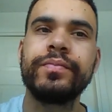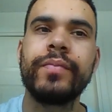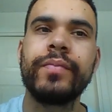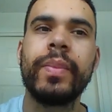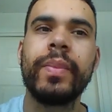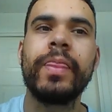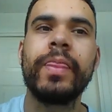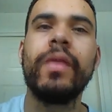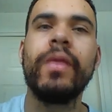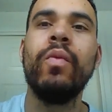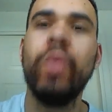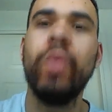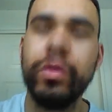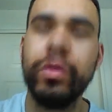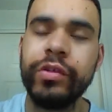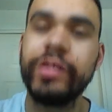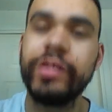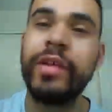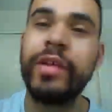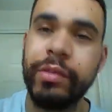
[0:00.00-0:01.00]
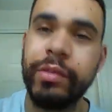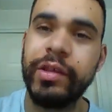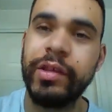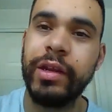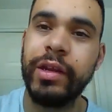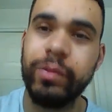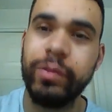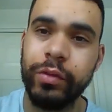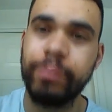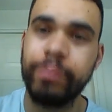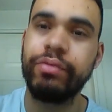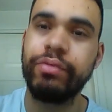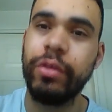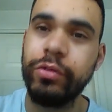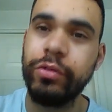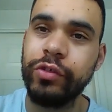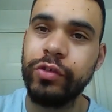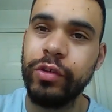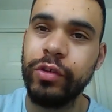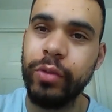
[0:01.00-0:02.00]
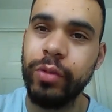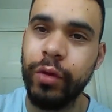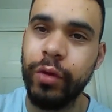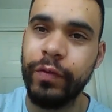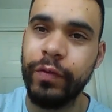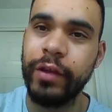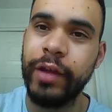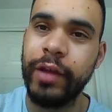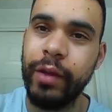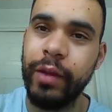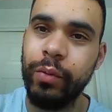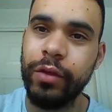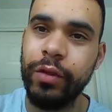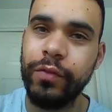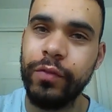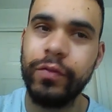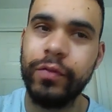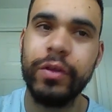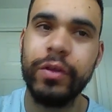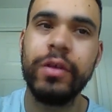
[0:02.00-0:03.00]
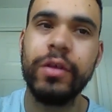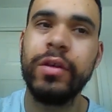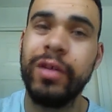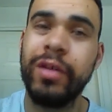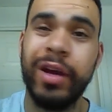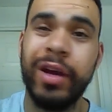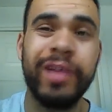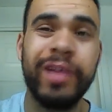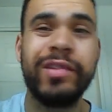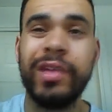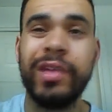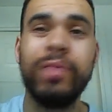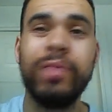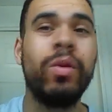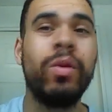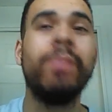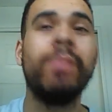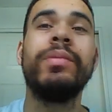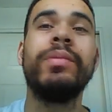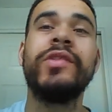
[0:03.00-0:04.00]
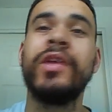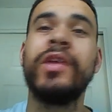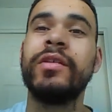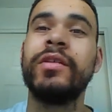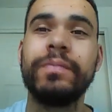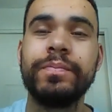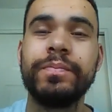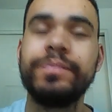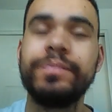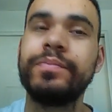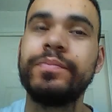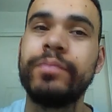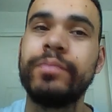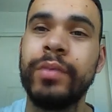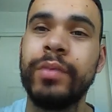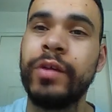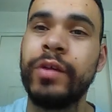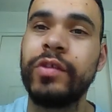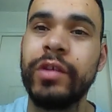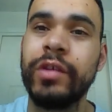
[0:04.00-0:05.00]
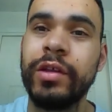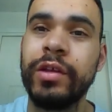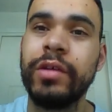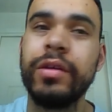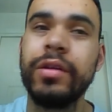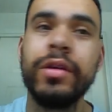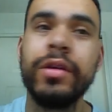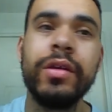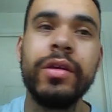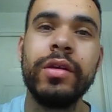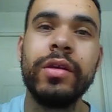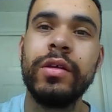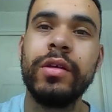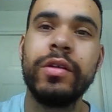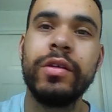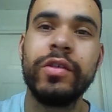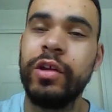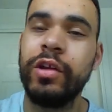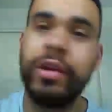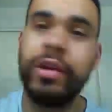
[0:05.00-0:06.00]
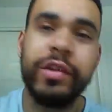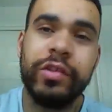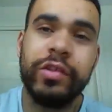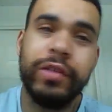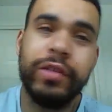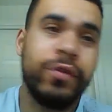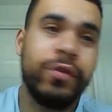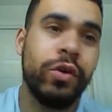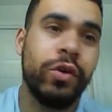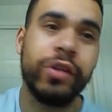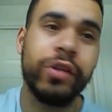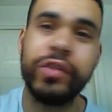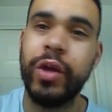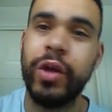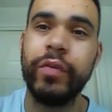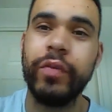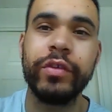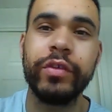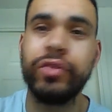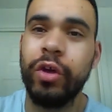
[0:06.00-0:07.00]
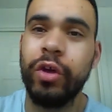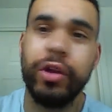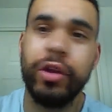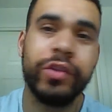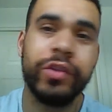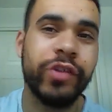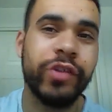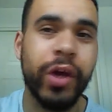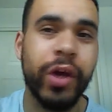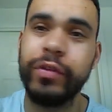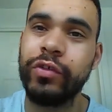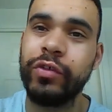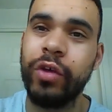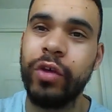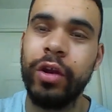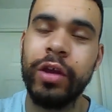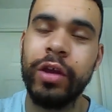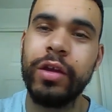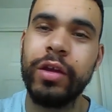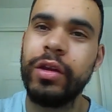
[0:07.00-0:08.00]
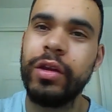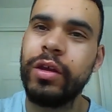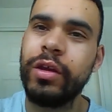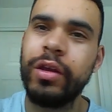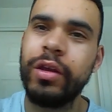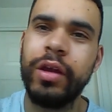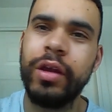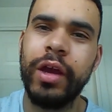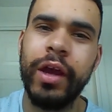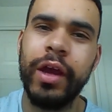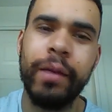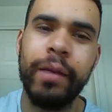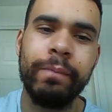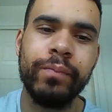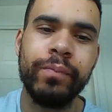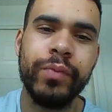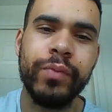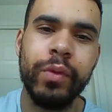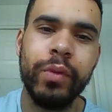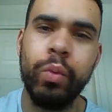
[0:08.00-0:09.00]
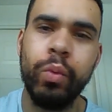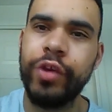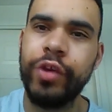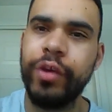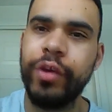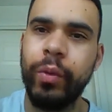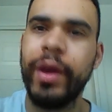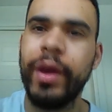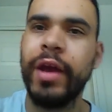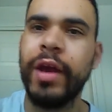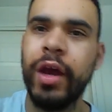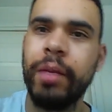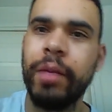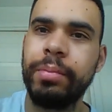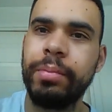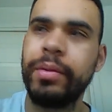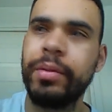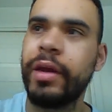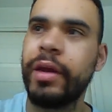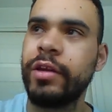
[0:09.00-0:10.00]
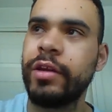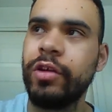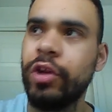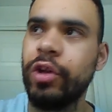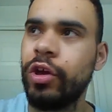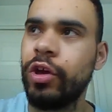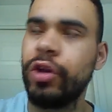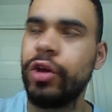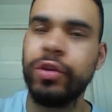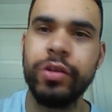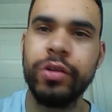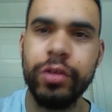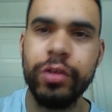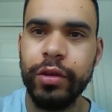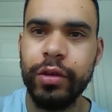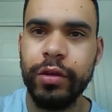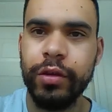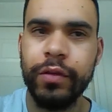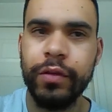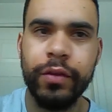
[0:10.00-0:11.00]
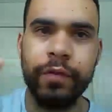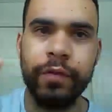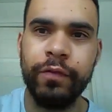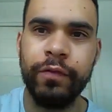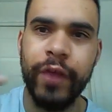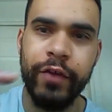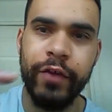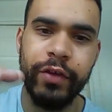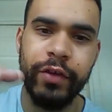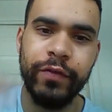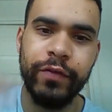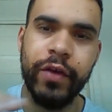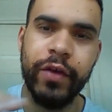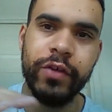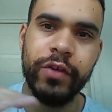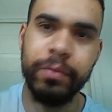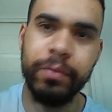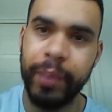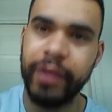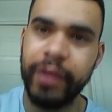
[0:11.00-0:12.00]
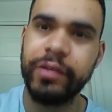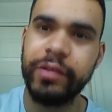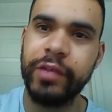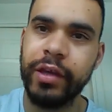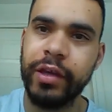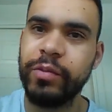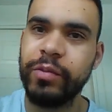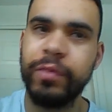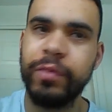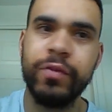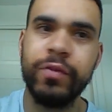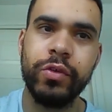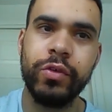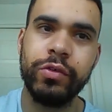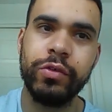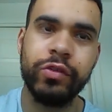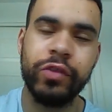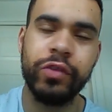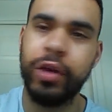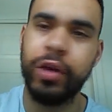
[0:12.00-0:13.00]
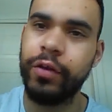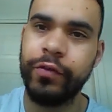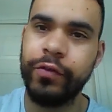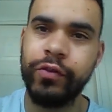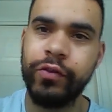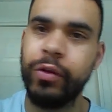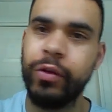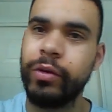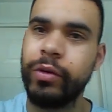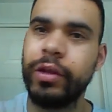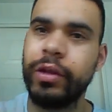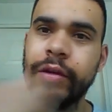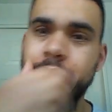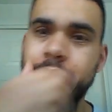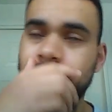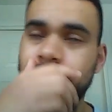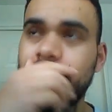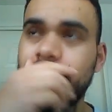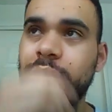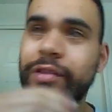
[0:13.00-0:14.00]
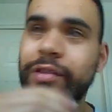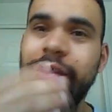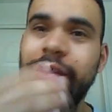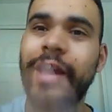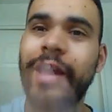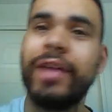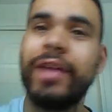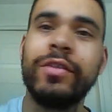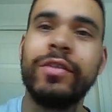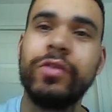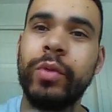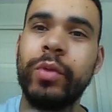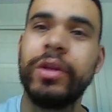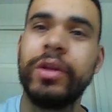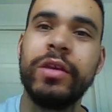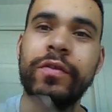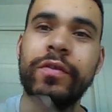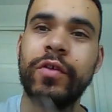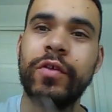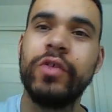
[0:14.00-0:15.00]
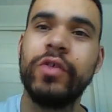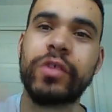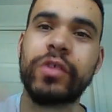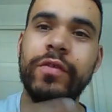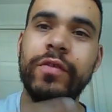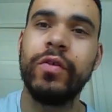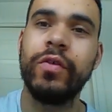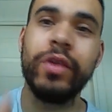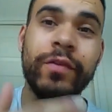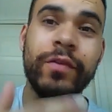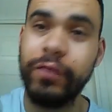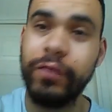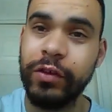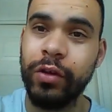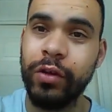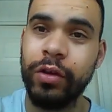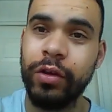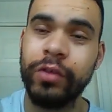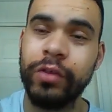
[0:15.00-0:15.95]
1 to 10% is what the pros do of their net worth. I say 1% personally. So look, listen, if you've got to start with $1, start with $1. Work your way up and learn the very, very basics before you start throwing in 10, 20, 30, 40, $50